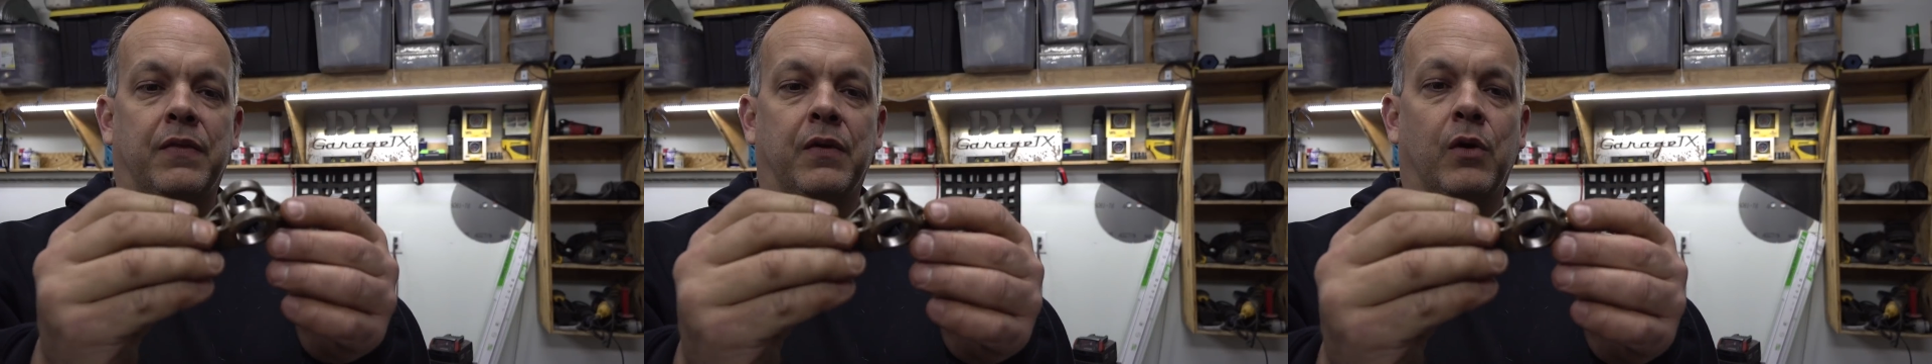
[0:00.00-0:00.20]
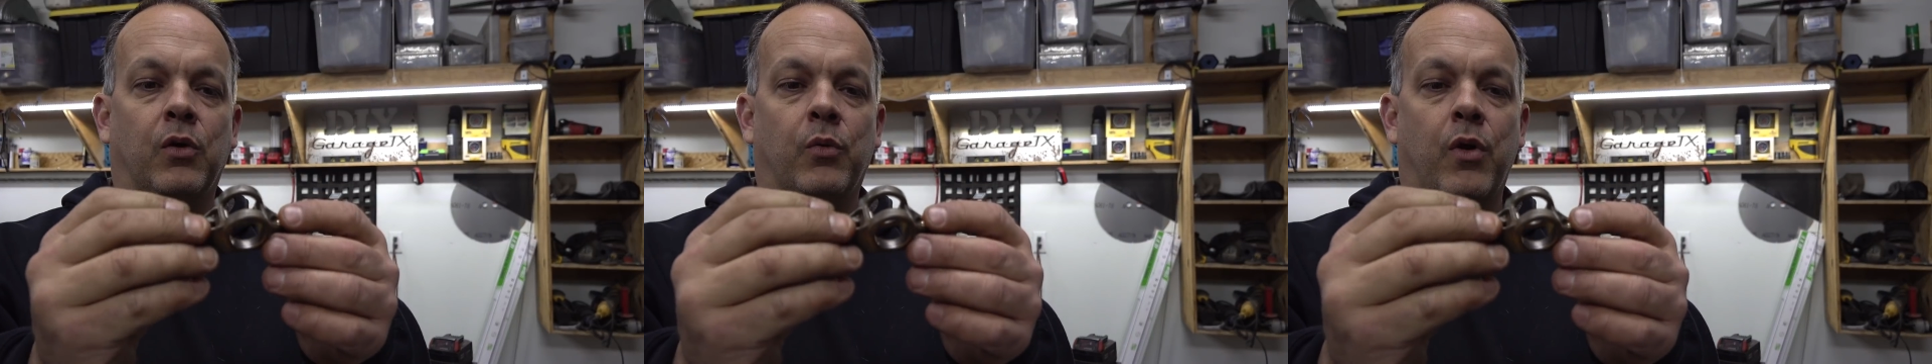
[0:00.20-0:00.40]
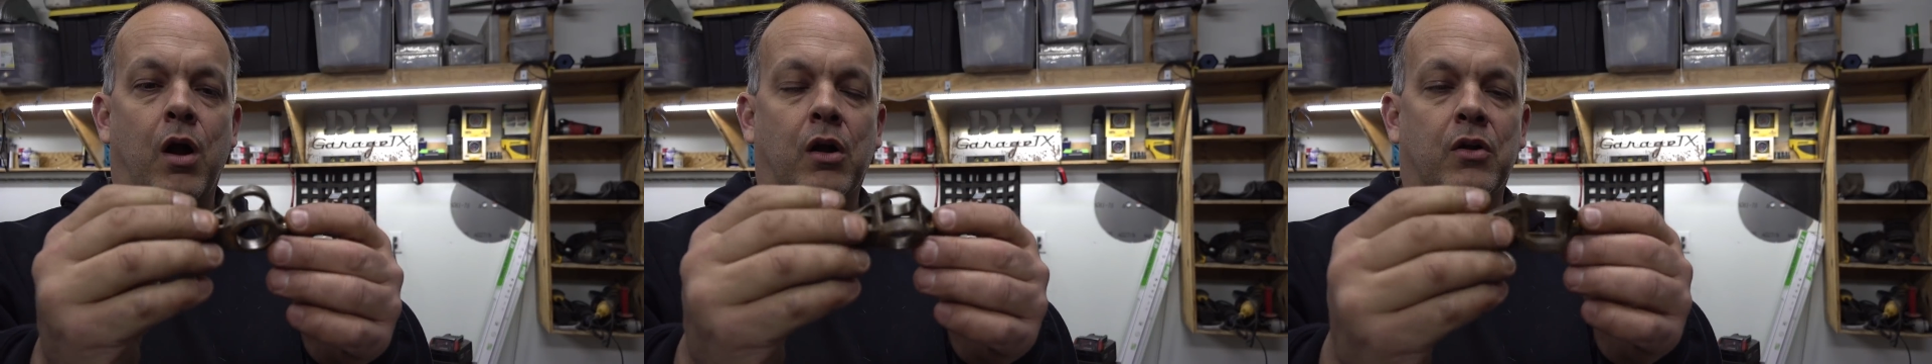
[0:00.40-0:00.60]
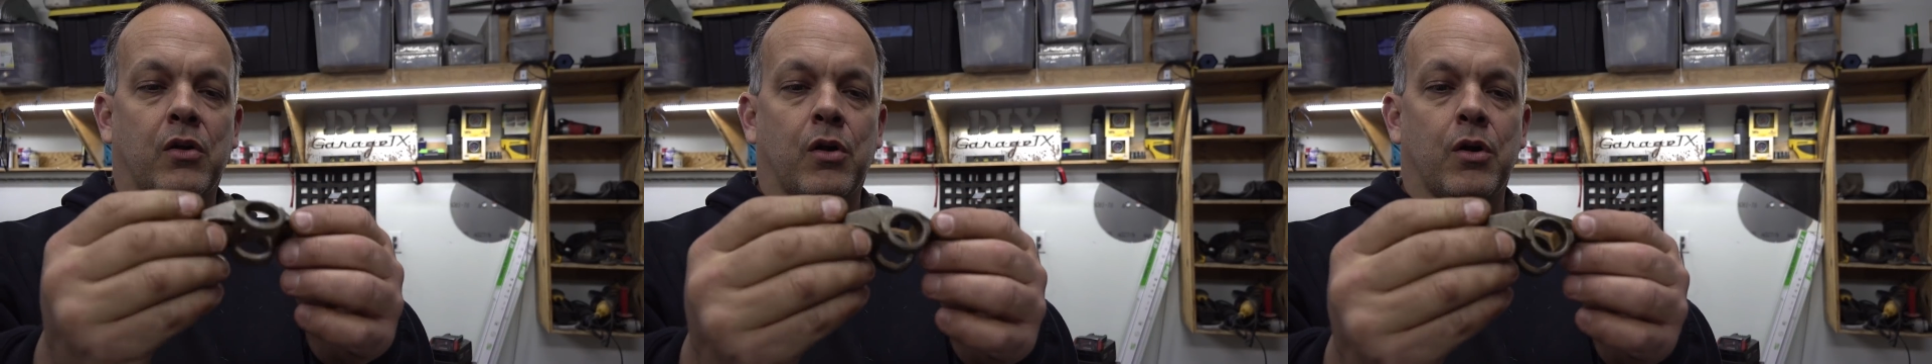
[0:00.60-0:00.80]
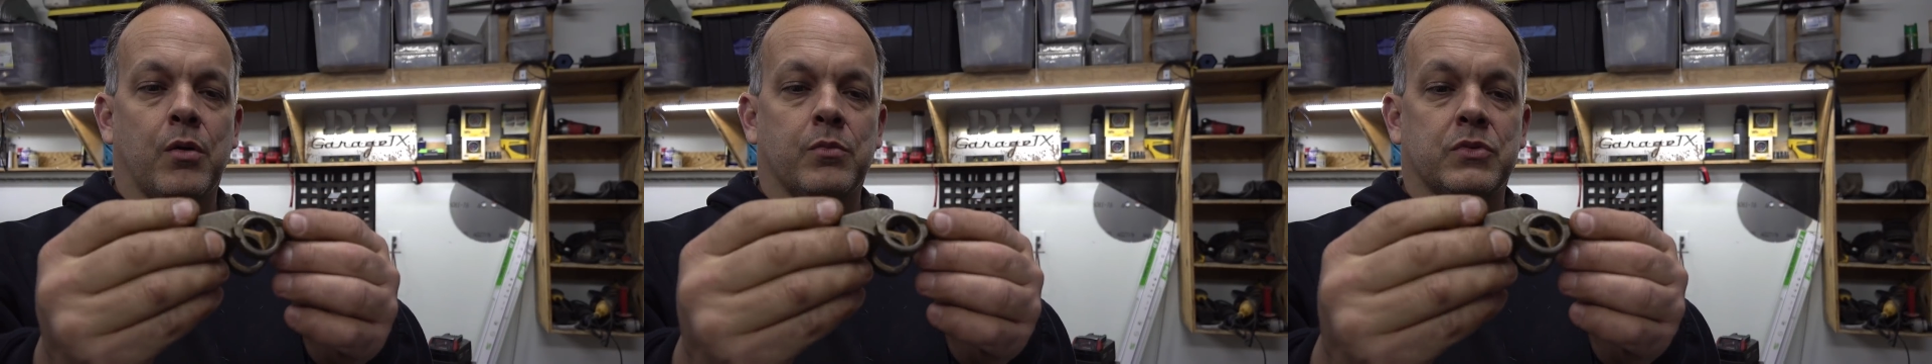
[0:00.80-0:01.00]
old rocker
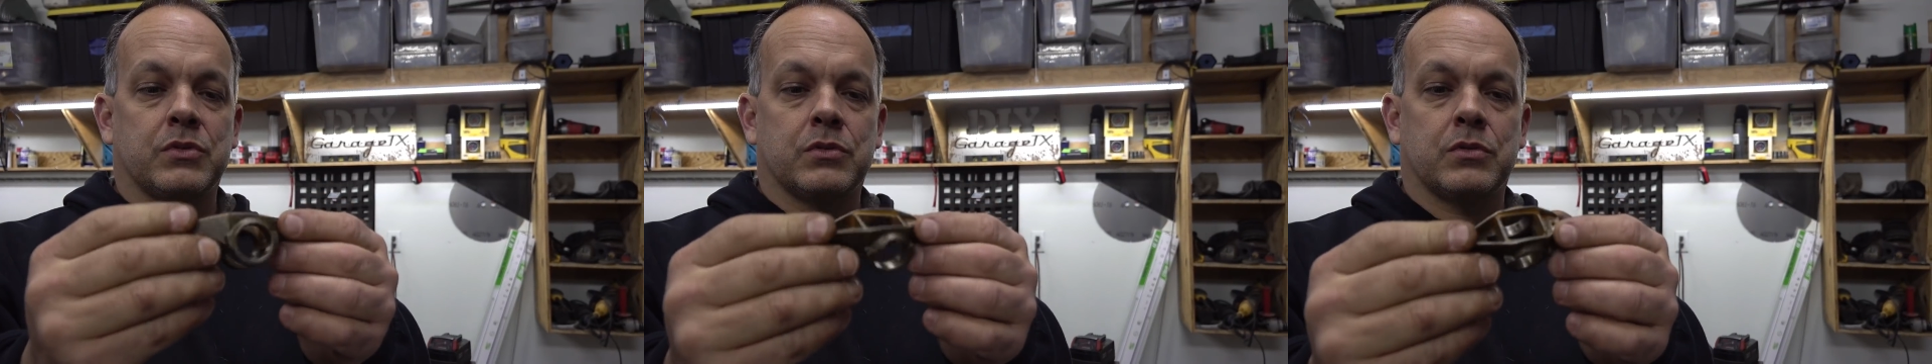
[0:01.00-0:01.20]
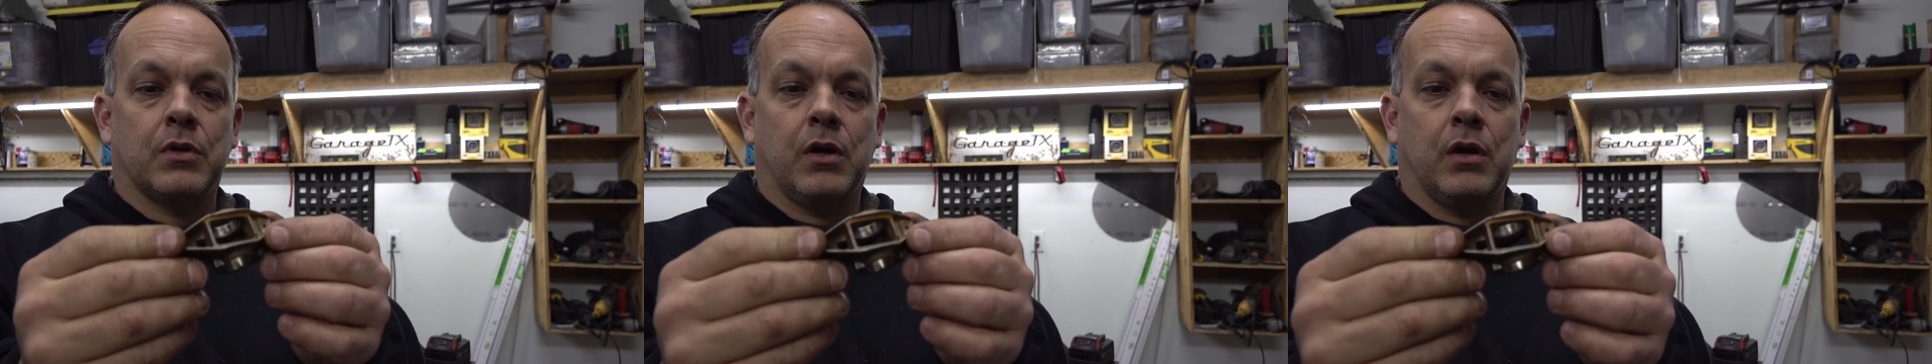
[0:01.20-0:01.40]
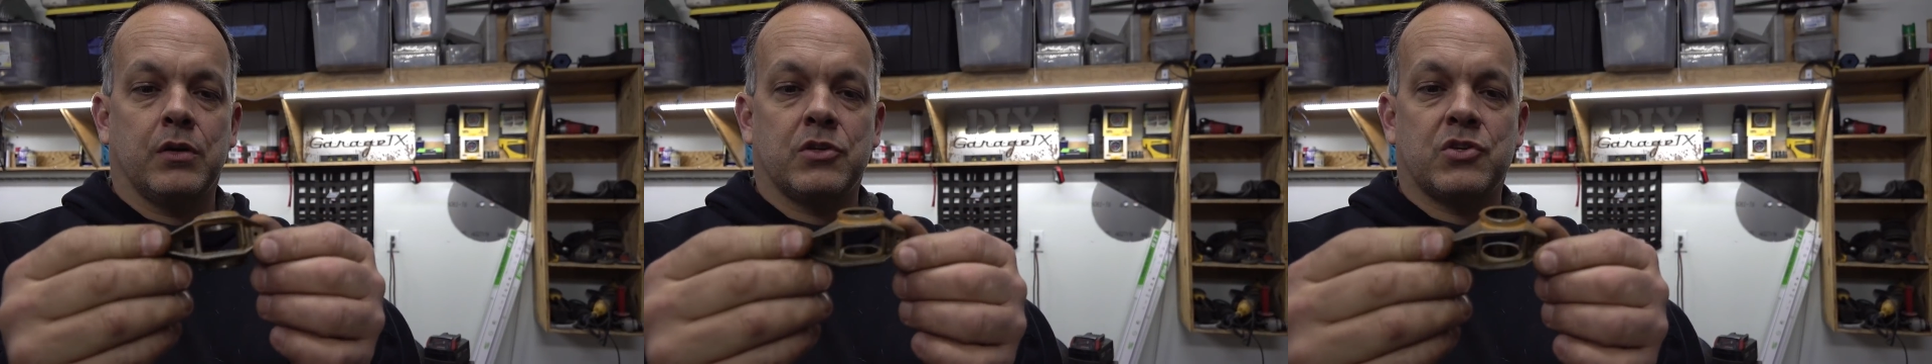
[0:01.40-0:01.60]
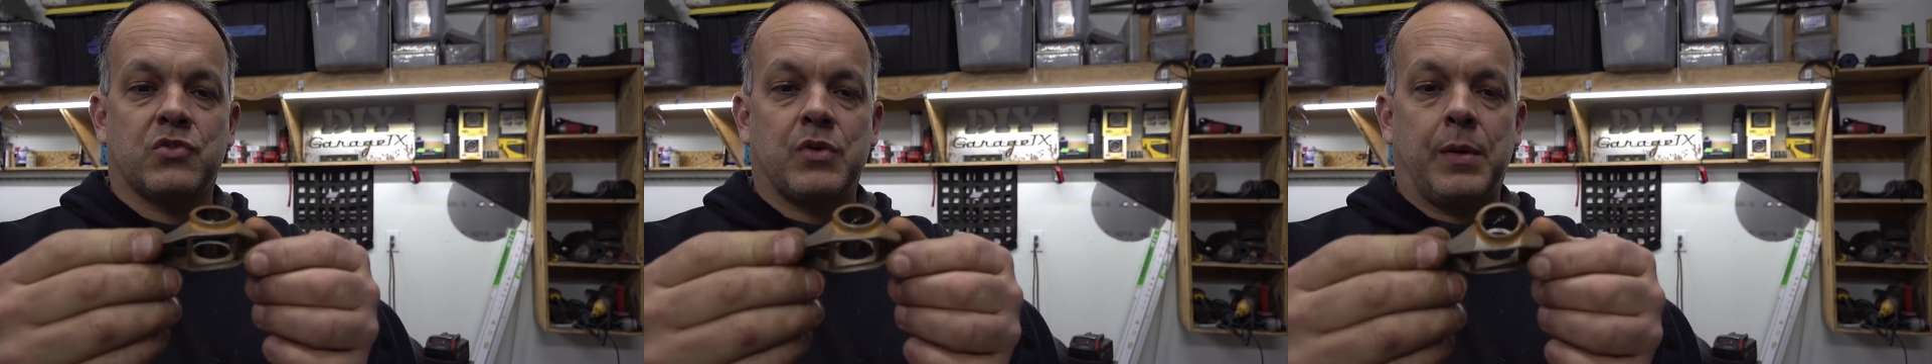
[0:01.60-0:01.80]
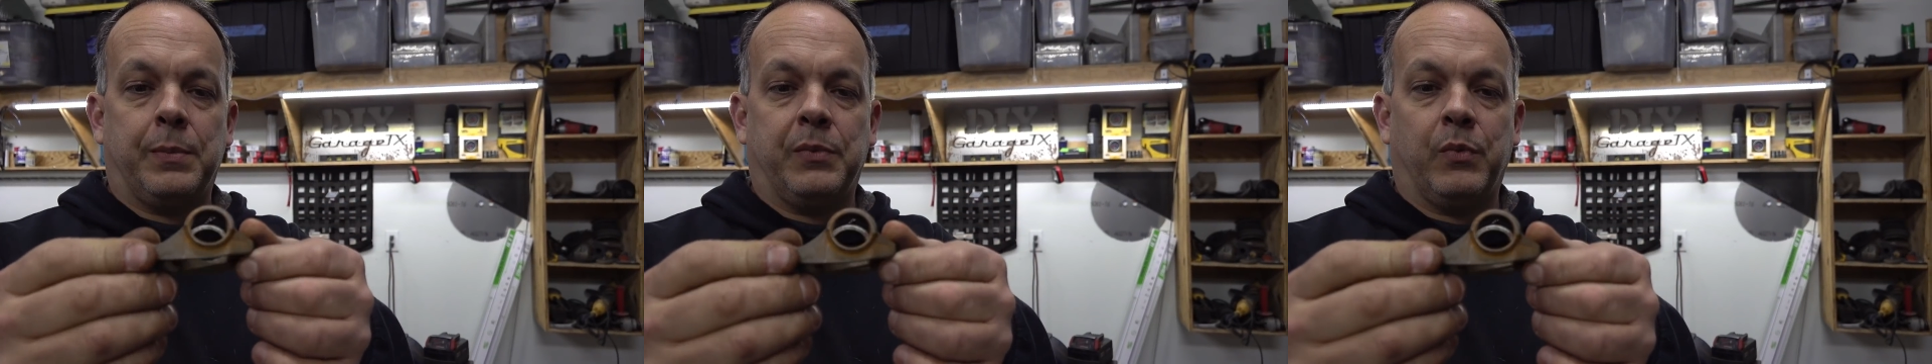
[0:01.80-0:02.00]
arms
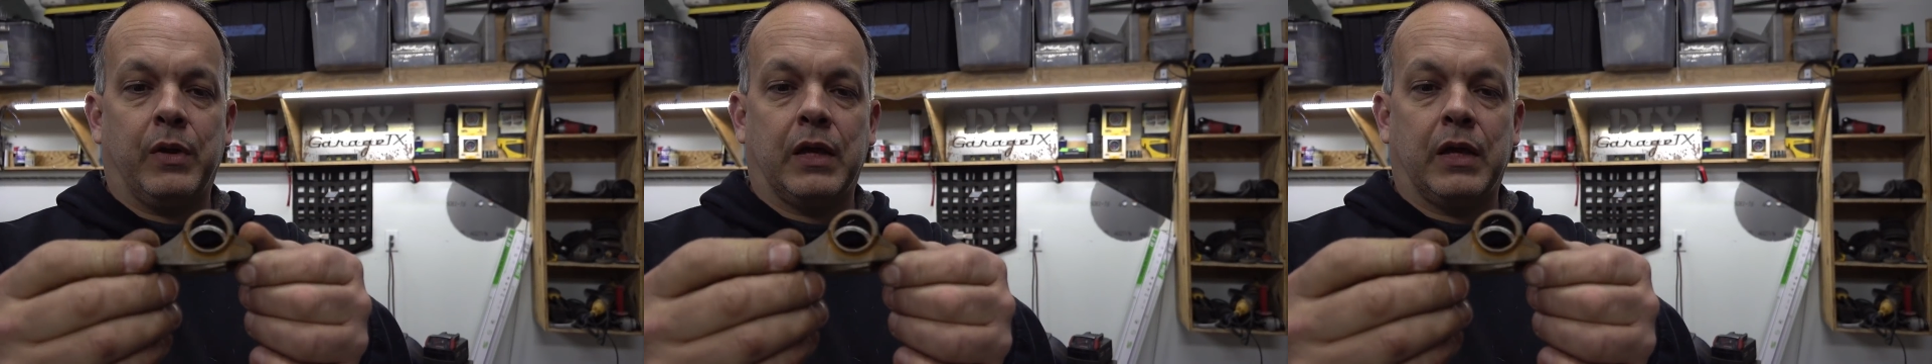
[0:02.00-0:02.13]
stripped,